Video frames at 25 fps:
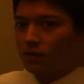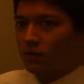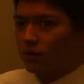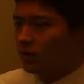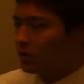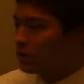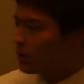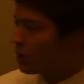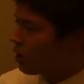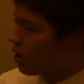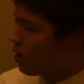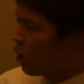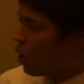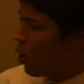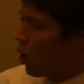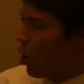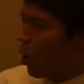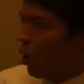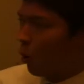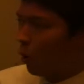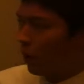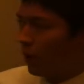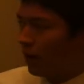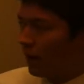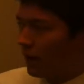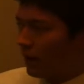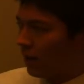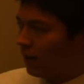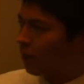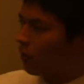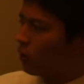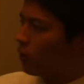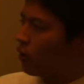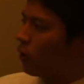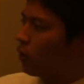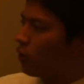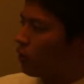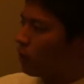cents. We did that
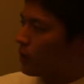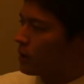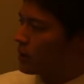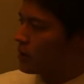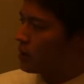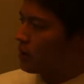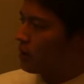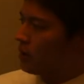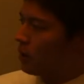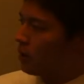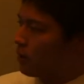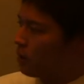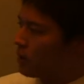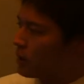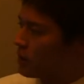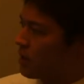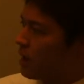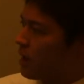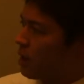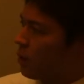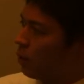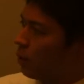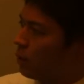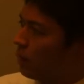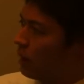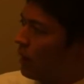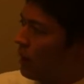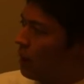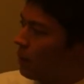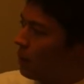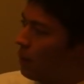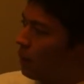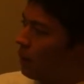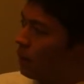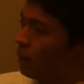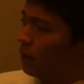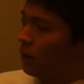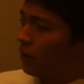for all the rest of the years, and we came
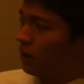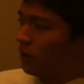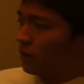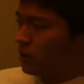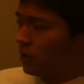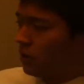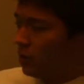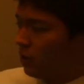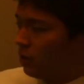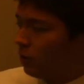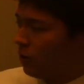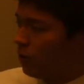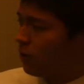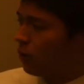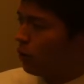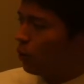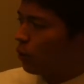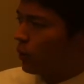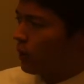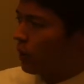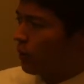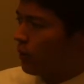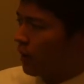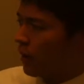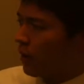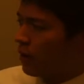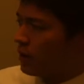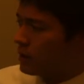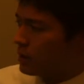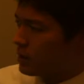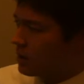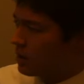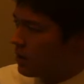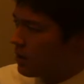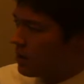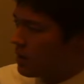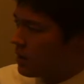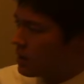out for year 2,
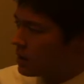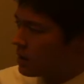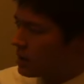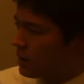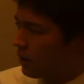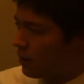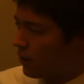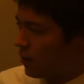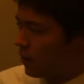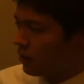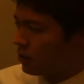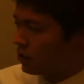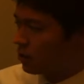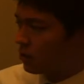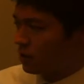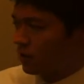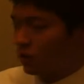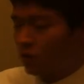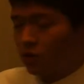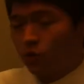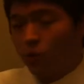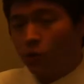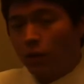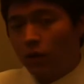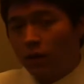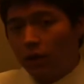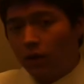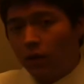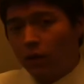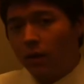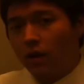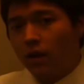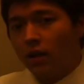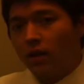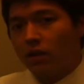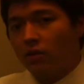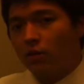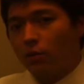
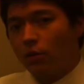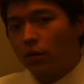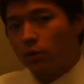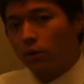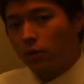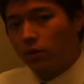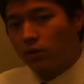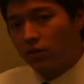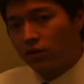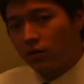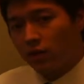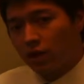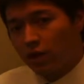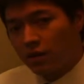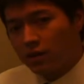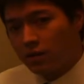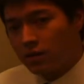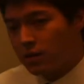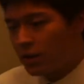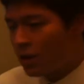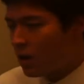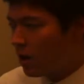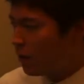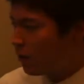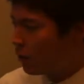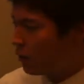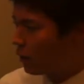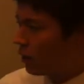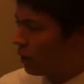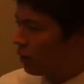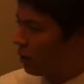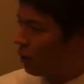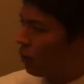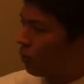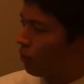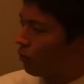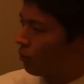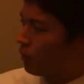40,720.21 cents. For year
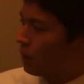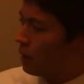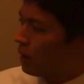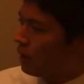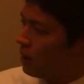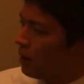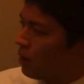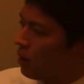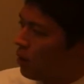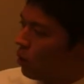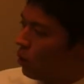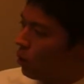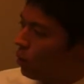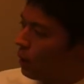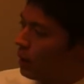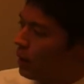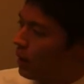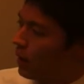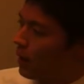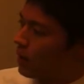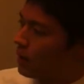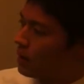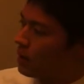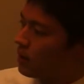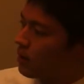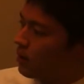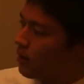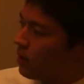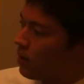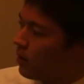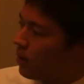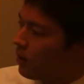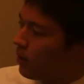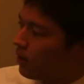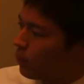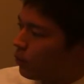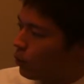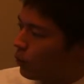3, we got
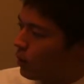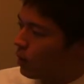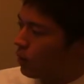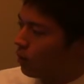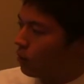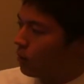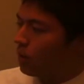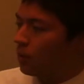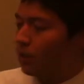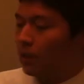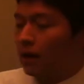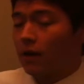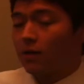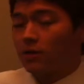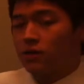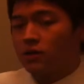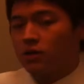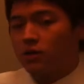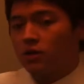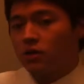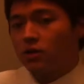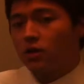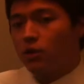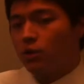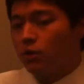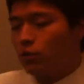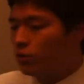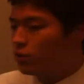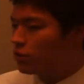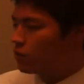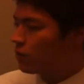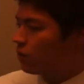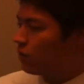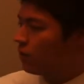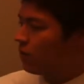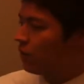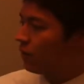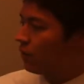
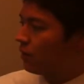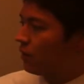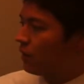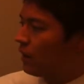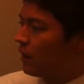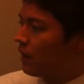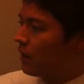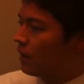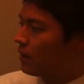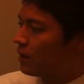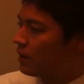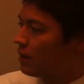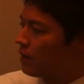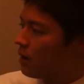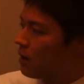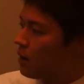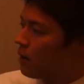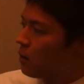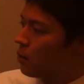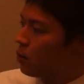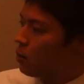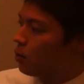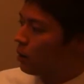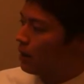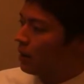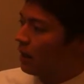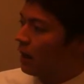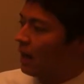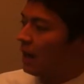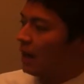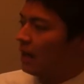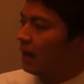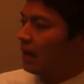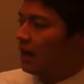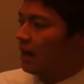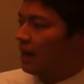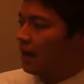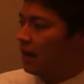
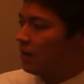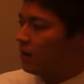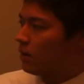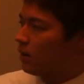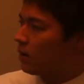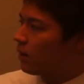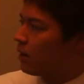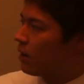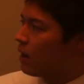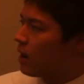43,258.88.